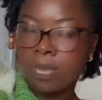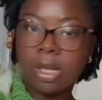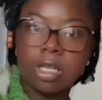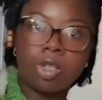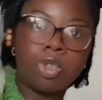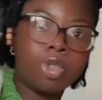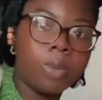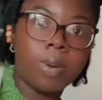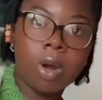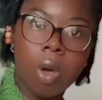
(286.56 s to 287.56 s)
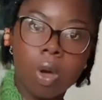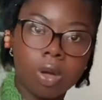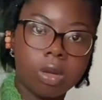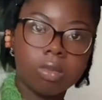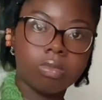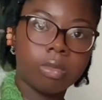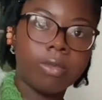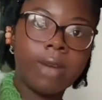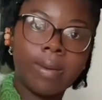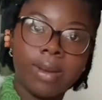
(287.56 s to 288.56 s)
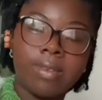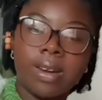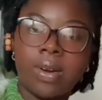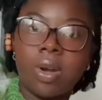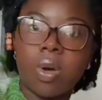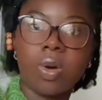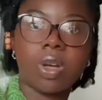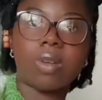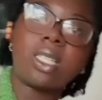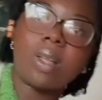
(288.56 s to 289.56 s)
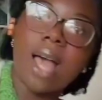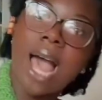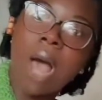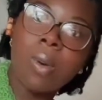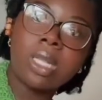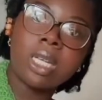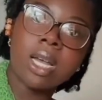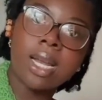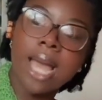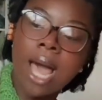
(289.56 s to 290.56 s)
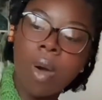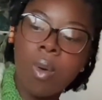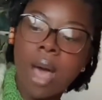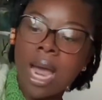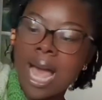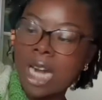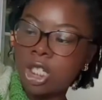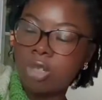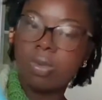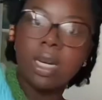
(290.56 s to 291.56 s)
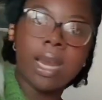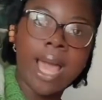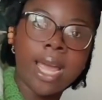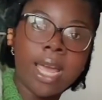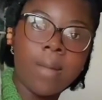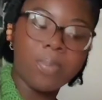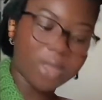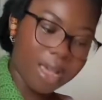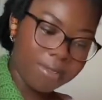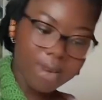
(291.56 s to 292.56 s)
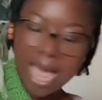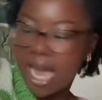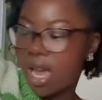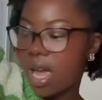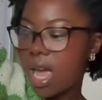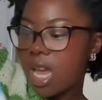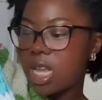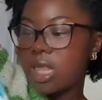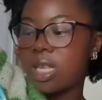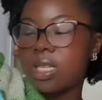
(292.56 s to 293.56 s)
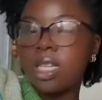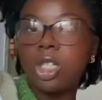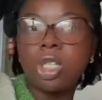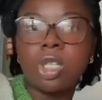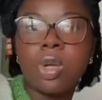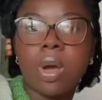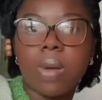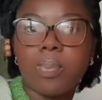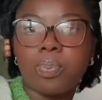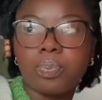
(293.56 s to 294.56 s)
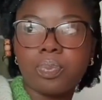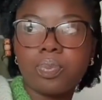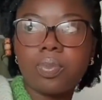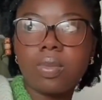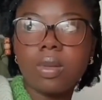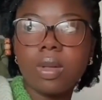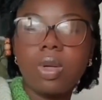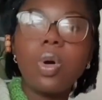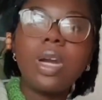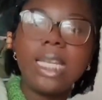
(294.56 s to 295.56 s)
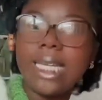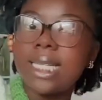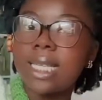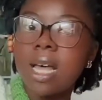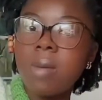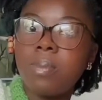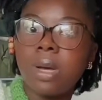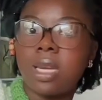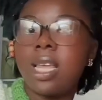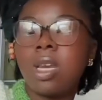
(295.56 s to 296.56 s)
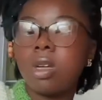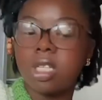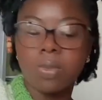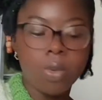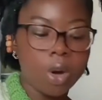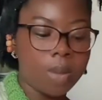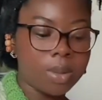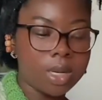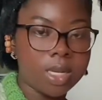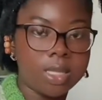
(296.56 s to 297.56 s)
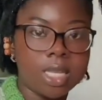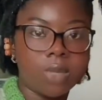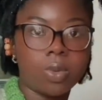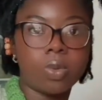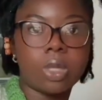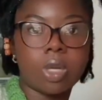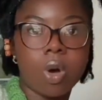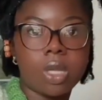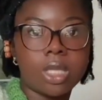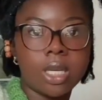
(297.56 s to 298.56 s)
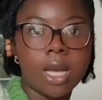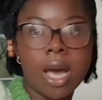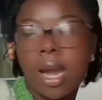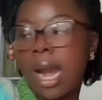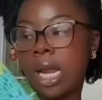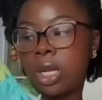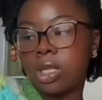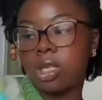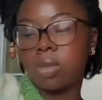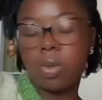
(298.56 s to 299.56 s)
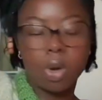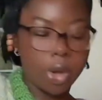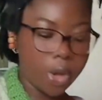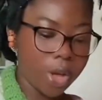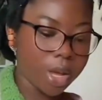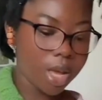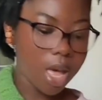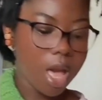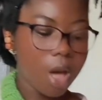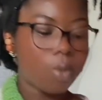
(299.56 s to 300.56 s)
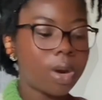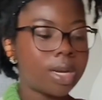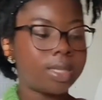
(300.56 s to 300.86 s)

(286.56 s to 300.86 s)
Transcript: Super long, very, very long. How it turned out, I actually really like it. I feel like the stitches look not neater, but they look smaller because this one was cotton yarn and I used a smaller hook, whereas